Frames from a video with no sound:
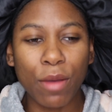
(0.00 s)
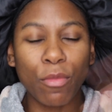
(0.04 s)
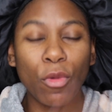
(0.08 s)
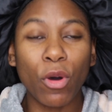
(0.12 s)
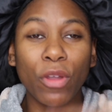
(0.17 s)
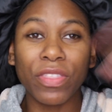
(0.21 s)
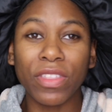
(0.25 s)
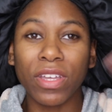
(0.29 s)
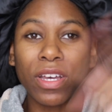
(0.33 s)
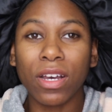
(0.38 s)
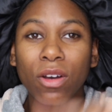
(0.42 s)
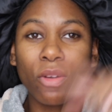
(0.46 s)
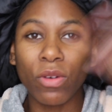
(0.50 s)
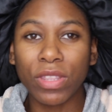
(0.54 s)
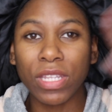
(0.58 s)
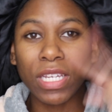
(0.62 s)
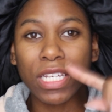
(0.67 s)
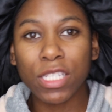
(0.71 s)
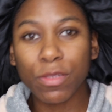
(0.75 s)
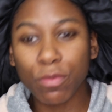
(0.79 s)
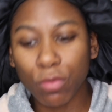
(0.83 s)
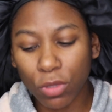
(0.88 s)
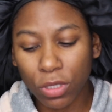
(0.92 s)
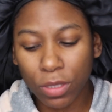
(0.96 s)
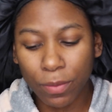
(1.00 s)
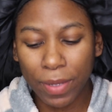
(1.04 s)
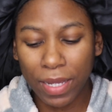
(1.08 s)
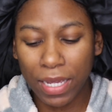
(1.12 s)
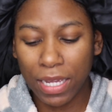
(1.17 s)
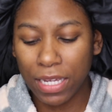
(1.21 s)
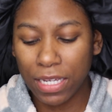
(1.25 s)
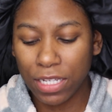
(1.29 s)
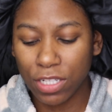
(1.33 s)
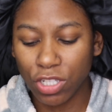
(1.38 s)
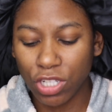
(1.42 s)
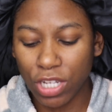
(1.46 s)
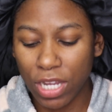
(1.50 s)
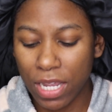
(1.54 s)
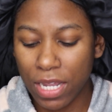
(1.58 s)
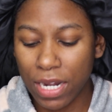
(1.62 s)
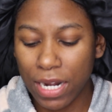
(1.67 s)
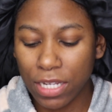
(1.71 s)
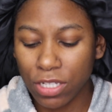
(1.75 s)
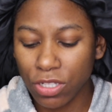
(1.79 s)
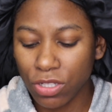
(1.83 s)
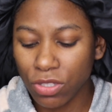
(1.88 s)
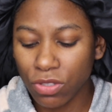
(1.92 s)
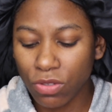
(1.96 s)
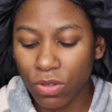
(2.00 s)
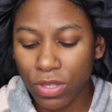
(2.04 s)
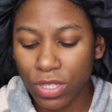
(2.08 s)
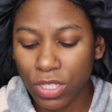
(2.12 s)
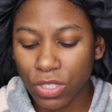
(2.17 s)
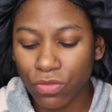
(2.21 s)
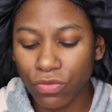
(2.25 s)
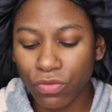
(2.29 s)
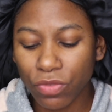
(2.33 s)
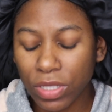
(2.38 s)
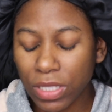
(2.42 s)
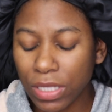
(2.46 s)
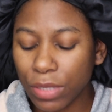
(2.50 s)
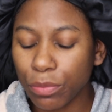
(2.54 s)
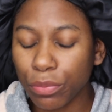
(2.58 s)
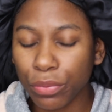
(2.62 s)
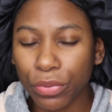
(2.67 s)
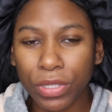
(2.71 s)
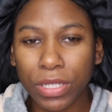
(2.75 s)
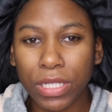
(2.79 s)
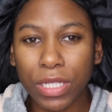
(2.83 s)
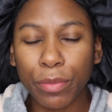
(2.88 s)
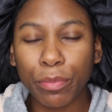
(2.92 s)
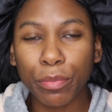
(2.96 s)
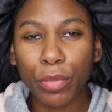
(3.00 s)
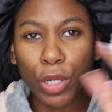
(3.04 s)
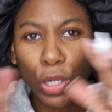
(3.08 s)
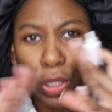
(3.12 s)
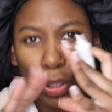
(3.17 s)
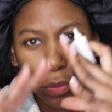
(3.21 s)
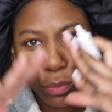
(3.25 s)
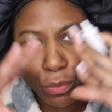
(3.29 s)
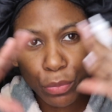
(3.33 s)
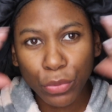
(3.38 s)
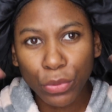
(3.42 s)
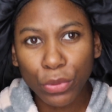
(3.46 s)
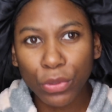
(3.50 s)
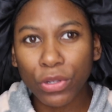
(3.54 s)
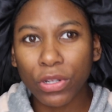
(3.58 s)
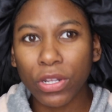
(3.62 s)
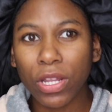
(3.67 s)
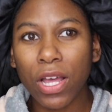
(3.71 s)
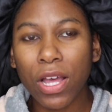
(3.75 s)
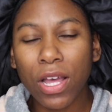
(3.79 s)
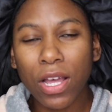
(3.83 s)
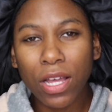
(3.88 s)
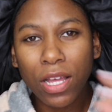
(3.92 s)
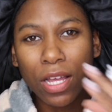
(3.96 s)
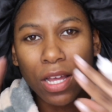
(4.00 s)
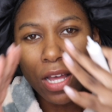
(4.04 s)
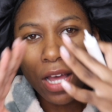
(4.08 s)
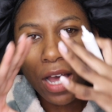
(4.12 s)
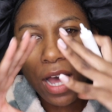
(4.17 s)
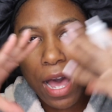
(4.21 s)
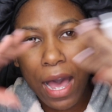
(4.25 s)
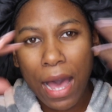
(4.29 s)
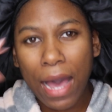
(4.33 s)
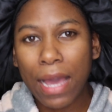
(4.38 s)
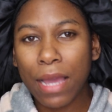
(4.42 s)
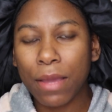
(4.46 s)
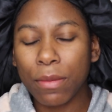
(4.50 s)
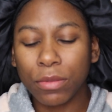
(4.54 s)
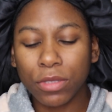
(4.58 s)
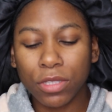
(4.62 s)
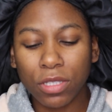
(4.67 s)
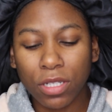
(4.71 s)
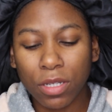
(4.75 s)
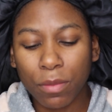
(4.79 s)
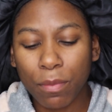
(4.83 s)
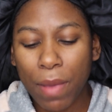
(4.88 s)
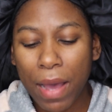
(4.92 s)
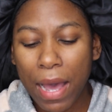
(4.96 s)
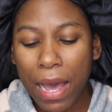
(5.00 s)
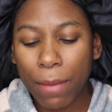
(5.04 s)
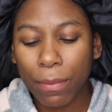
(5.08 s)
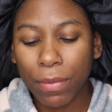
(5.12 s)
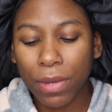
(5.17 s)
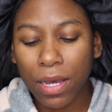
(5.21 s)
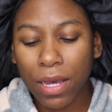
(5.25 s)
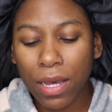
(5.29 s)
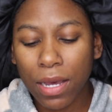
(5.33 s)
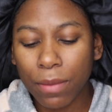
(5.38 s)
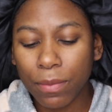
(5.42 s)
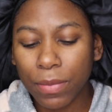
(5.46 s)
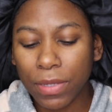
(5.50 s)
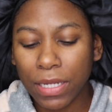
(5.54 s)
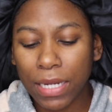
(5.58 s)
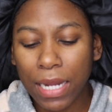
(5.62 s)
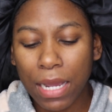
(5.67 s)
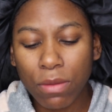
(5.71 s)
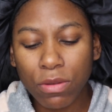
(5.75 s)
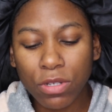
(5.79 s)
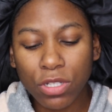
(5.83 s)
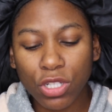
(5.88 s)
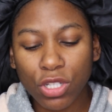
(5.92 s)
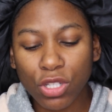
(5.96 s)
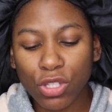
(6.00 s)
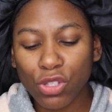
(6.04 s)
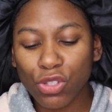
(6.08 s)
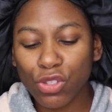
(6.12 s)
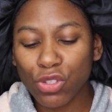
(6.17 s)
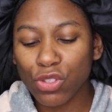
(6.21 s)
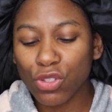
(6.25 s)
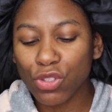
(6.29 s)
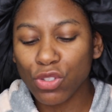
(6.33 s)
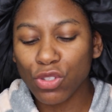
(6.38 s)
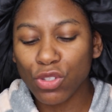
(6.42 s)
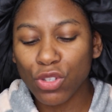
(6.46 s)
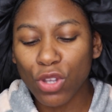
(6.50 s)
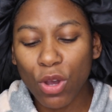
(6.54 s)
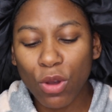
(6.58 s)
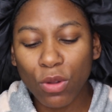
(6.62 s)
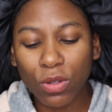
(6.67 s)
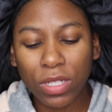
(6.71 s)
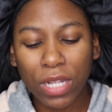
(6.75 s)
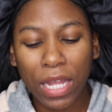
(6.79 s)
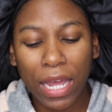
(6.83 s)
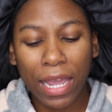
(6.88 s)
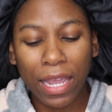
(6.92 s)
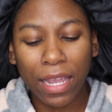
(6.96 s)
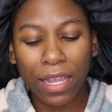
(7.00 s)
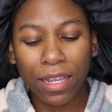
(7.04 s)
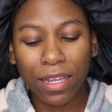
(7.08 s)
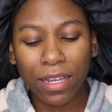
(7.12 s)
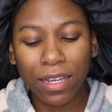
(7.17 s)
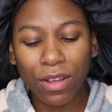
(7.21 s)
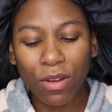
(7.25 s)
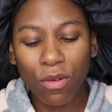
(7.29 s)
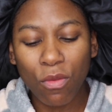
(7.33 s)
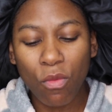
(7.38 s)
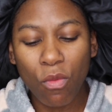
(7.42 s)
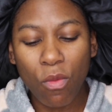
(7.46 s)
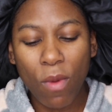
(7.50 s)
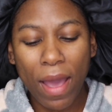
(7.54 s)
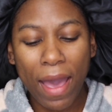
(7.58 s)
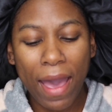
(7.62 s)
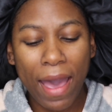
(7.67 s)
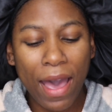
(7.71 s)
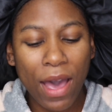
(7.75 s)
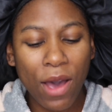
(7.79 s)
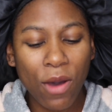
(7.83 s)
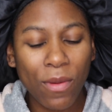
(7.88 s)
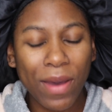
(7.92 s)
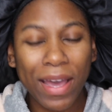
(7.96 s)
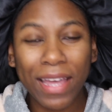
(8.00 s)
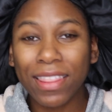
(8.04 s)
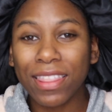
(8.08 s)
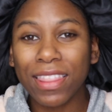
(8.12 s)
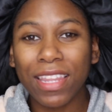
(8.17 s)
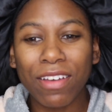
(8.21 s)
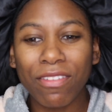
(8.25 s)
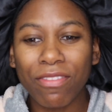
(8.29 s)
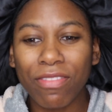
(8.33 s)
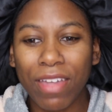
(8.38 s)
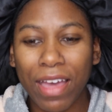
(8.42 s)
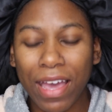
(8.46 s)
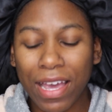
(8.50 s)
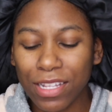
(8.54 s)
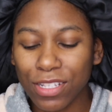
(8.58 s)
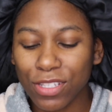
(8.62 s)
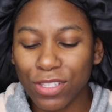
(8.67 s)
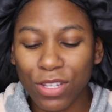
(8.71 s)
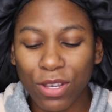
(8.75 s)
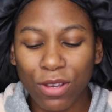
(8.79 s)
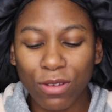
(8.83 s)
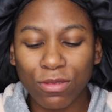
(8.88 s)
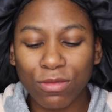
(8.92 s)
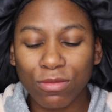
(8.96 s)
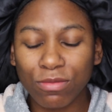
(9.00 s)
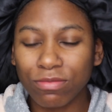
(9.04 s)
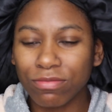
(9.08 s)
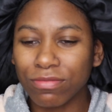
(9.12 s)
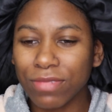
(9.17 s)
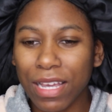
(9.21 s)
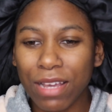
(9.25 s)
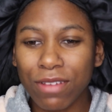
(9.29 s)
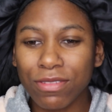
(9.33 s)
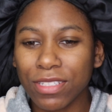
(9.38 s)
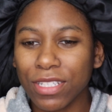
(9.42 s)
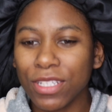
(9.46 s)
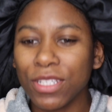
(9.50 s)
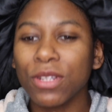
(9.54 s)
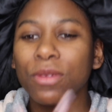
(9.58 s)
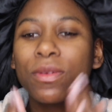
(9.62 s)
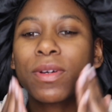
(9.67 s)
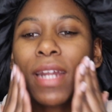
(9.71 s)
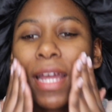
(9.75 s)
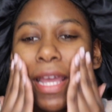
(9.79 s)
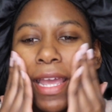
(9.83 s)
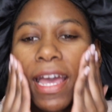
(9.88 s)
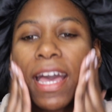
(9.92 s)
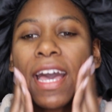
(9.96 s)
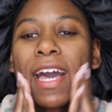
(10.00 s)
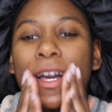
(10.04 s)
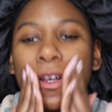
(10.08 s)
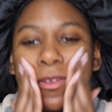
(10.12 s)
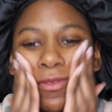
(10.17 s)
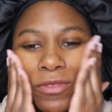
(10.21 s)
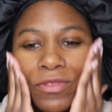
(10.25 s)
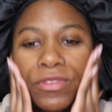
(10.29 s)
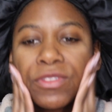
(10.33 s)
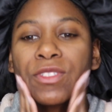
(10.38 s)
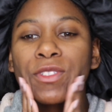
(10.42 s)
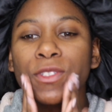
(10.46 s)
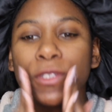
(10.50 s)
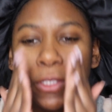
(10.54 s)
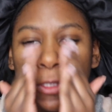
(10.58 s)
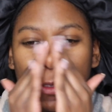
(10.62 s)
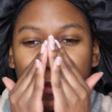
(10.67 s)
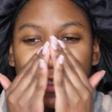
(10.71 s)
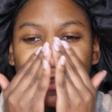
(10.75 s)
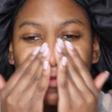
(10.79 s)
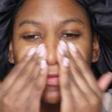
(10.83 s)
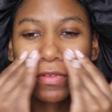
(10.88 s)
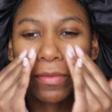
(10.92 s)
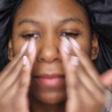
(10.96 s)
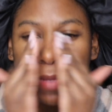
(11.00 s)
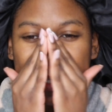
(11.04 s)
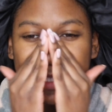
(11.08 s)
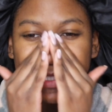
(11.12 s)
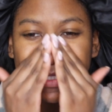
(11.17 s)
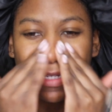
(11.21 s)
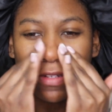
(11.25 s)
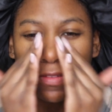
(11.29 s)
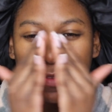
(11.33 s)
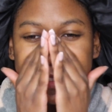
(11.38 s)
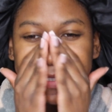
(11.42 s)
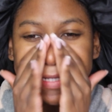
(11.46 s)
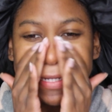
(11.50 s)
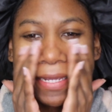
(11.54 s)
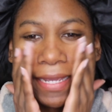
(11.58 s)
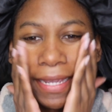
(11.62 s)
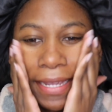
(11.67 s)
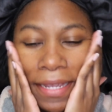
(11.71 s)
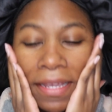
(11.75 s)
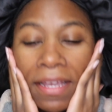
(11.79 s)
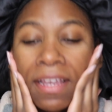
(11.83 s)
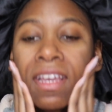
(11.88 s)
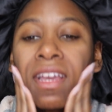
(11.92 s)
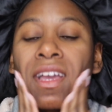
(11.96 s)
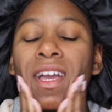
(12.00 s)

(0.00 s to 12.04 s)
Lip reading: on the explore page, and I just saw this really pretty purple eye look pop up, and I was just so like, wow, I love that. So I was like, you know what, I have to do it for myself today.